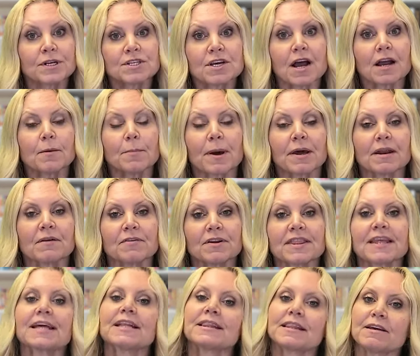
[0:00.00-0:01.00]
we talk about
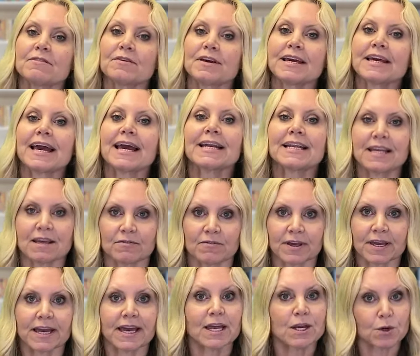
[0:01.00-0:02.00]
everything living and
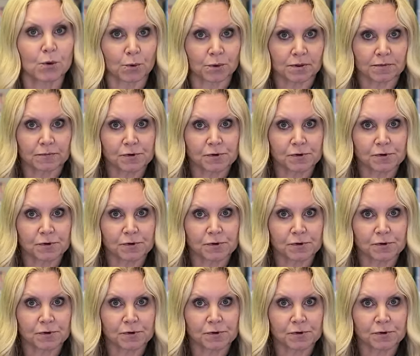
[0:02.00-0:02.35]
giving in Northern